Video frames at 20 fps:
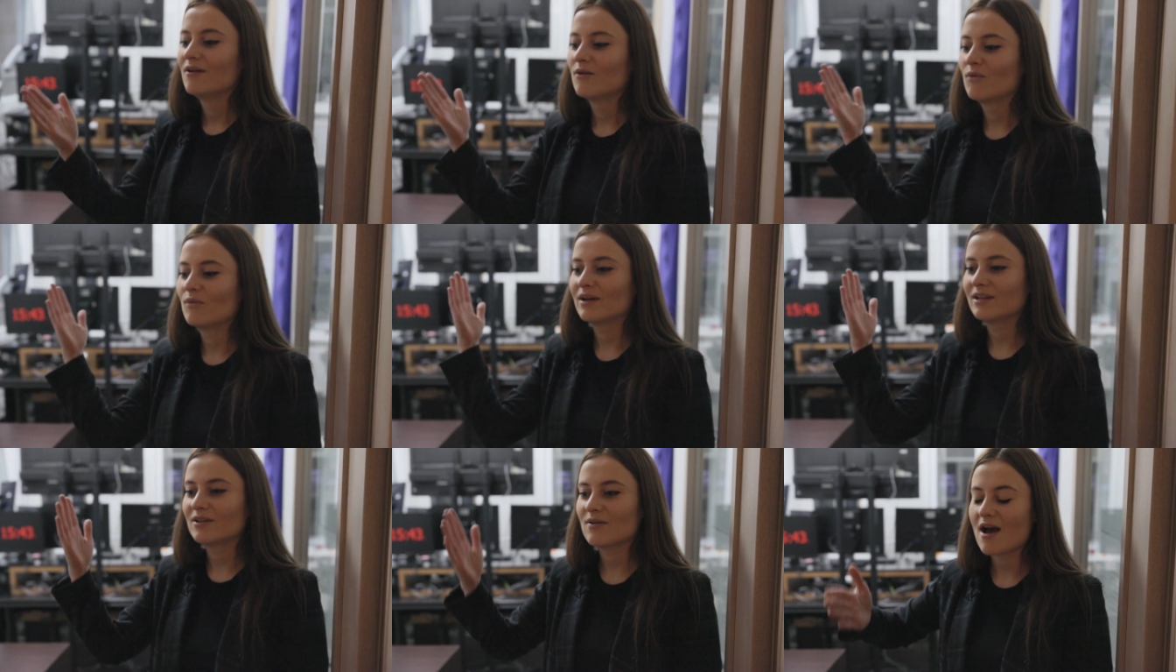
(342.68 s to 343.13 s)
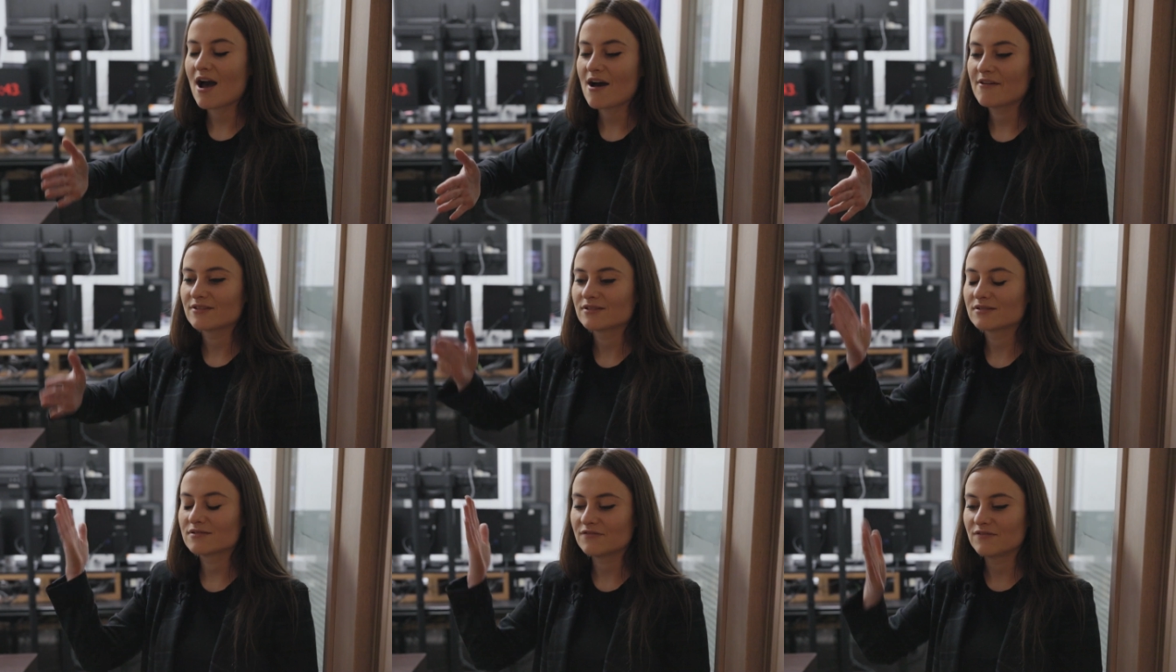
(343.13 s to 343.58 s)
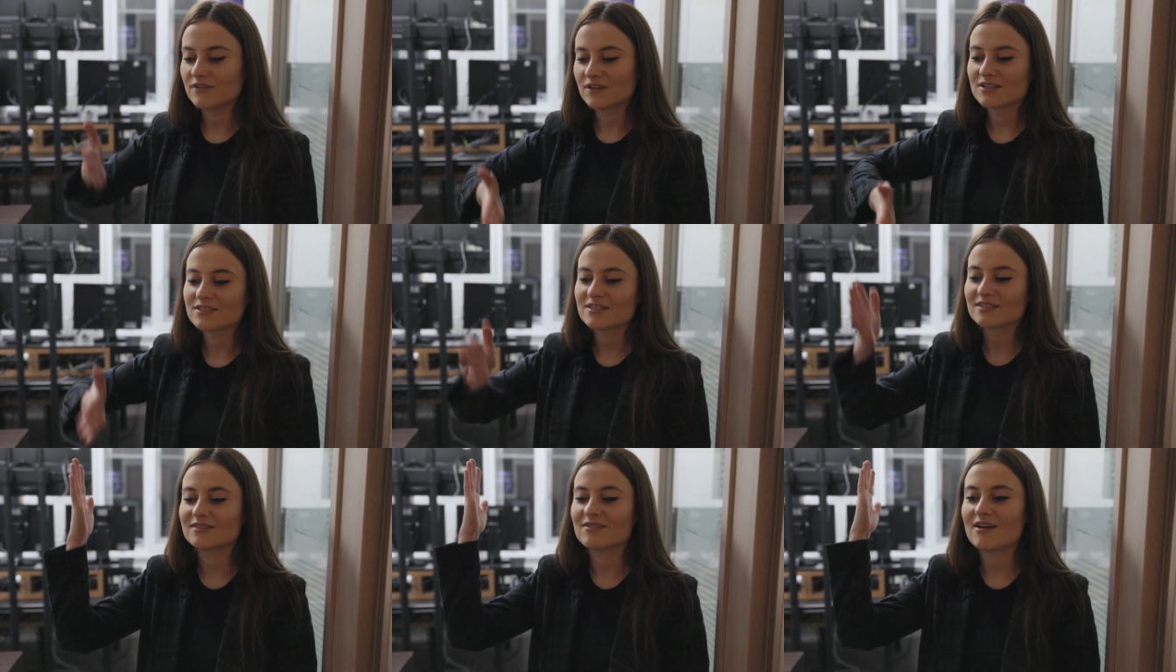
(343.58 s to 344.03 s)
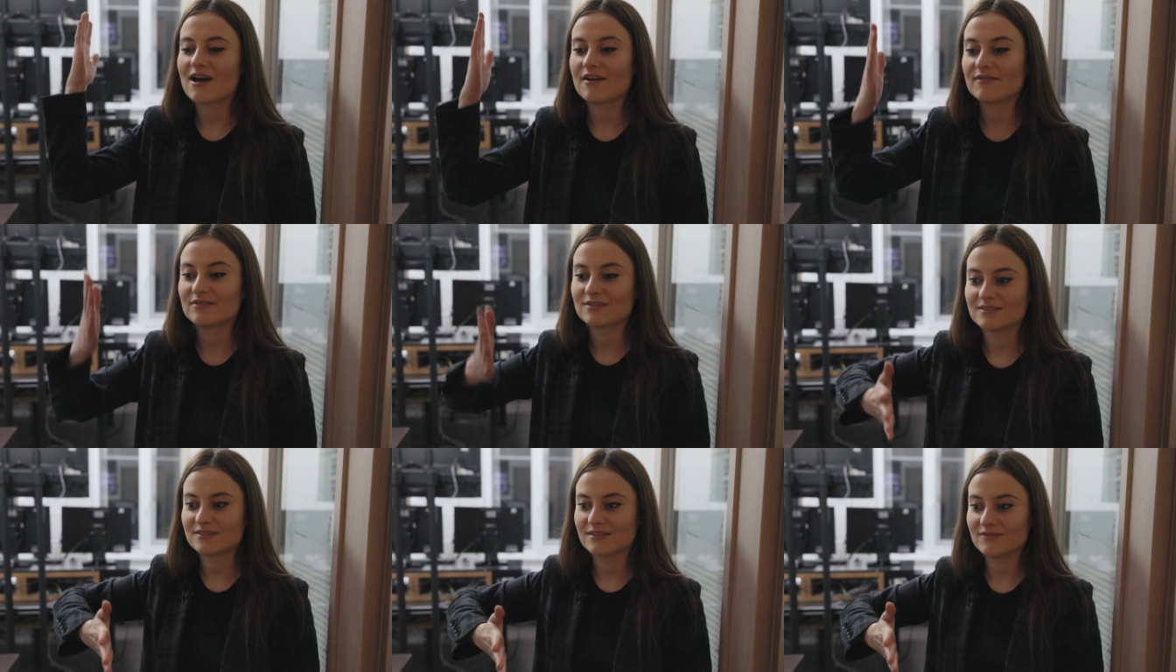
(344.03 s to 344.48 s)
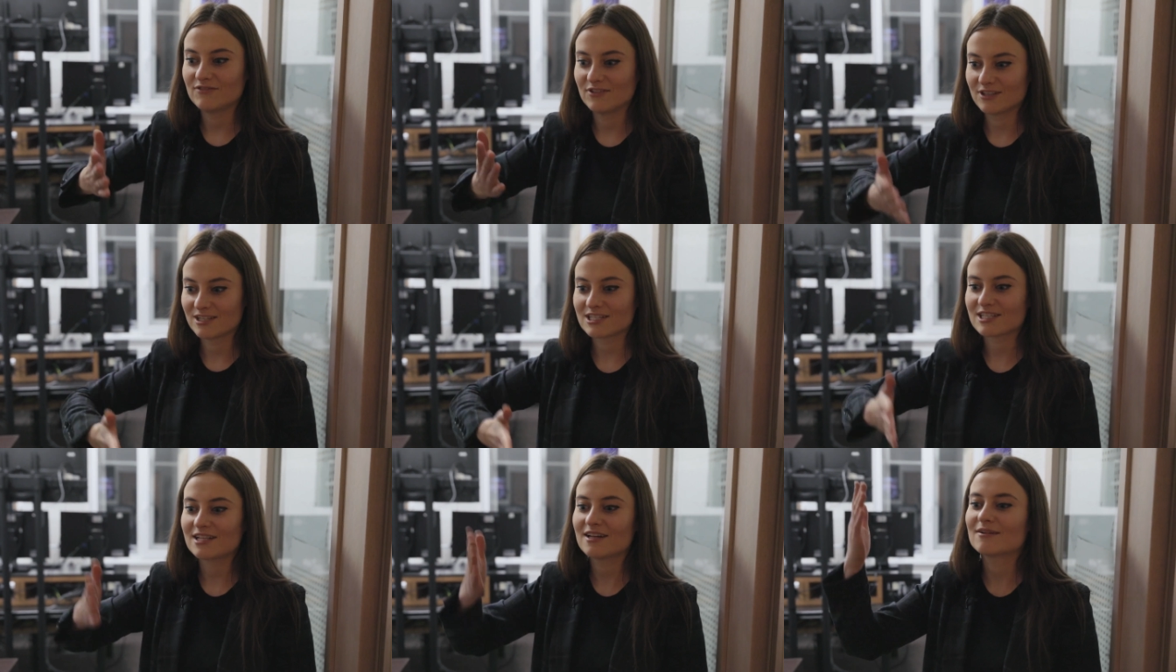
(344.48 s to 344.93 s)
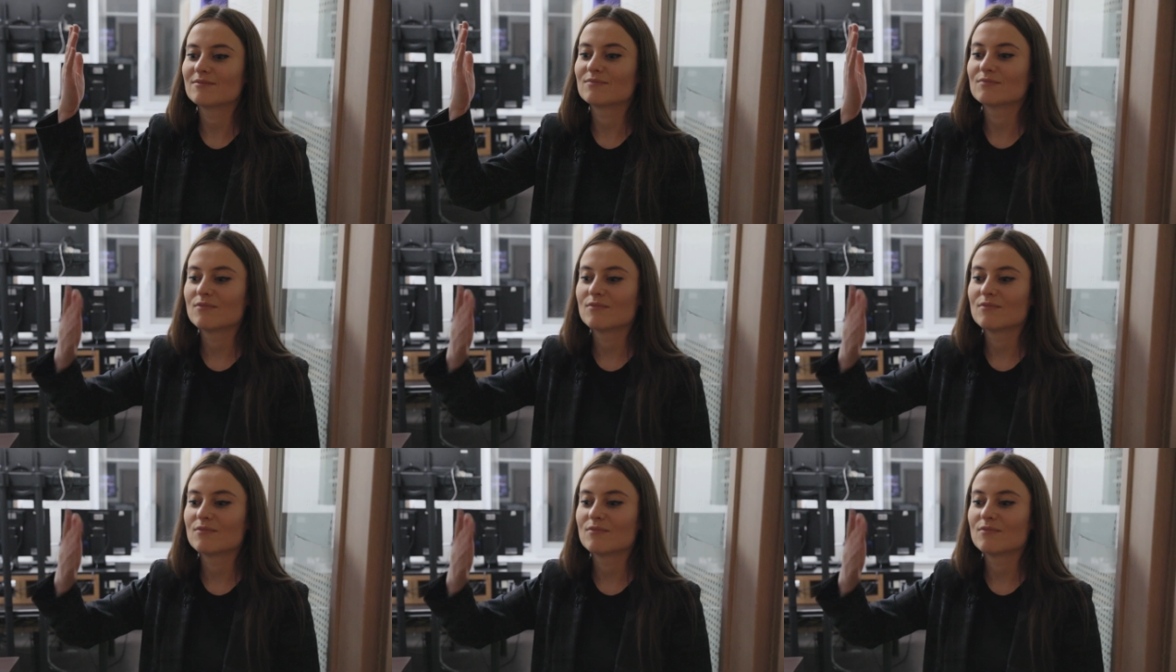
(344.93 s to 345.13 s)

when you have to finish and you have to finish like